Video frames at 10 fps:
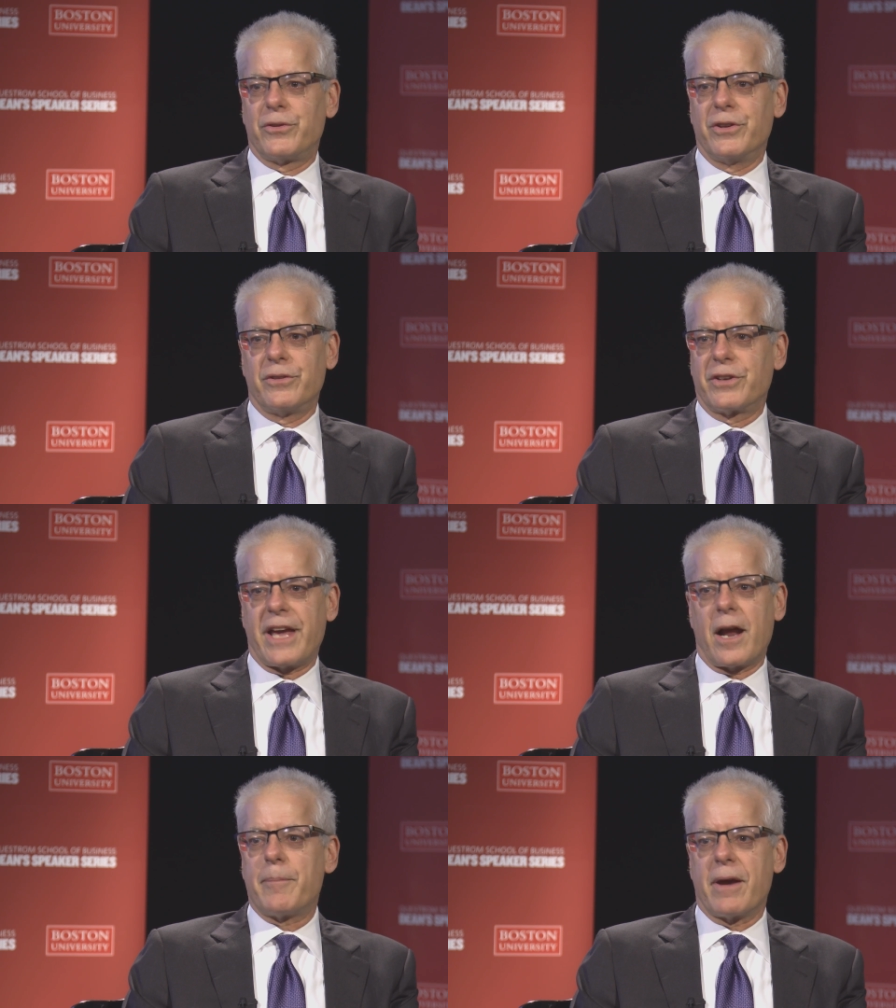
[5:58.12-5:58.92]
to, to
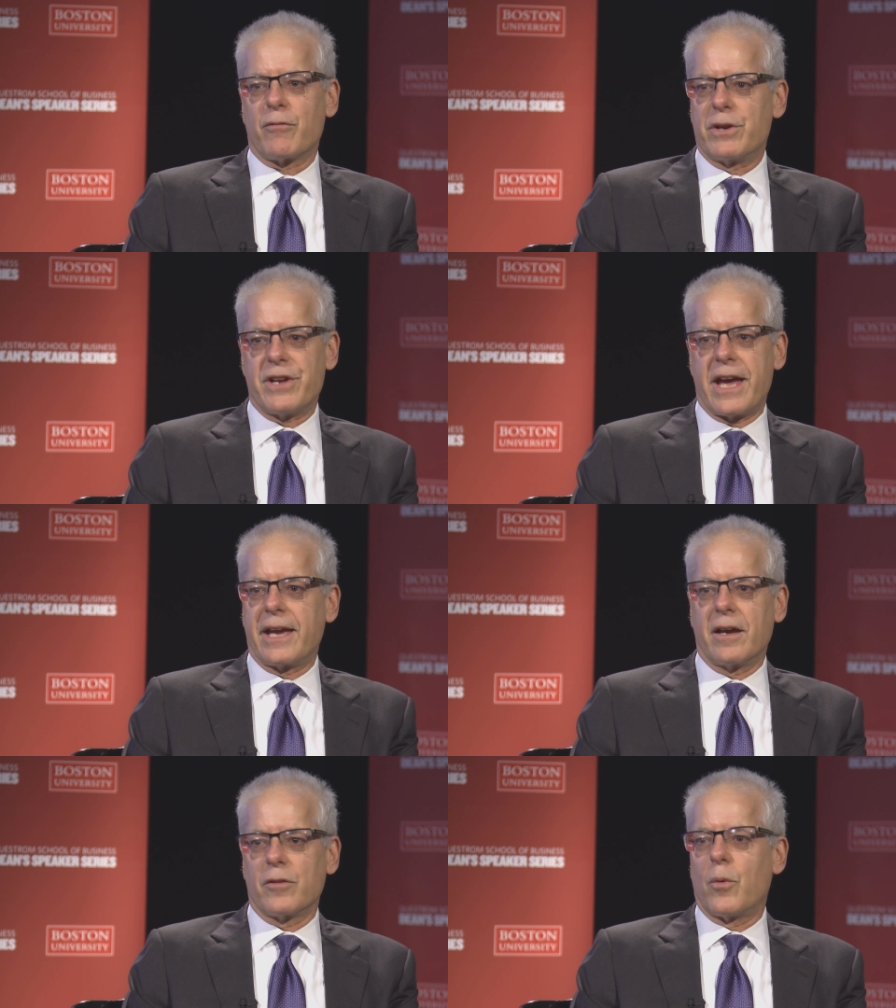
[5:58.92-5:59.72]
get up every
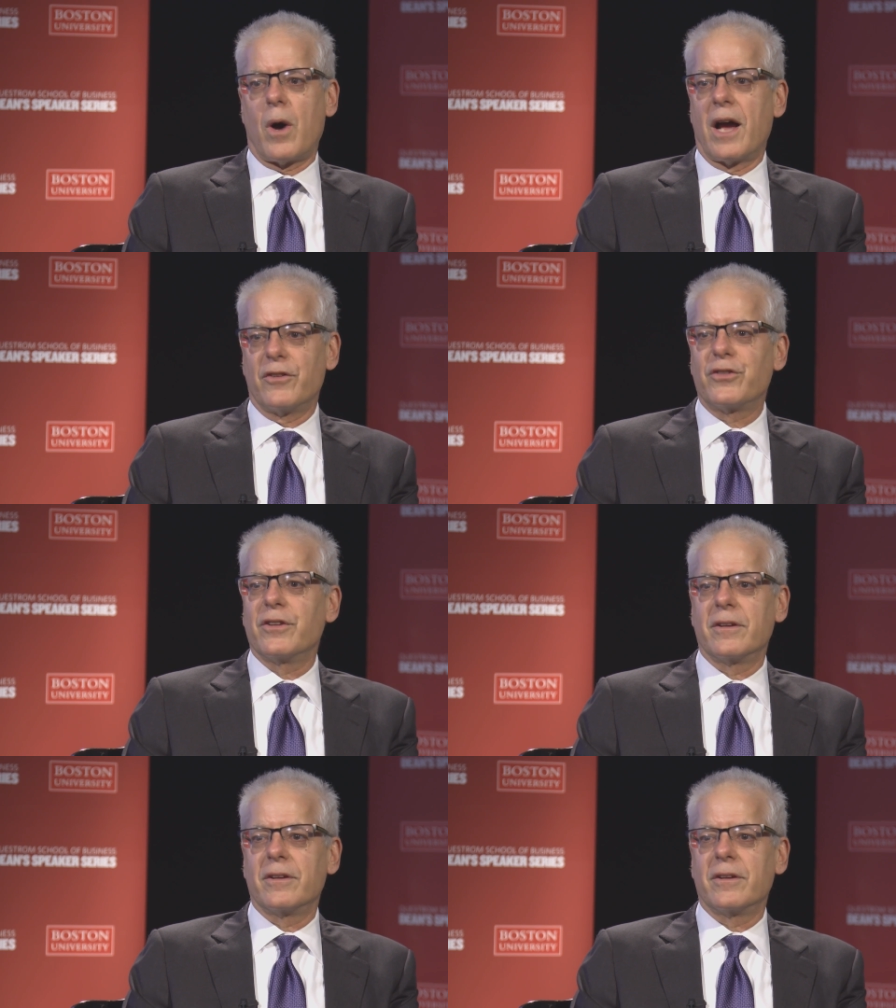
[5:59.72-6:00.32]
day otherwise.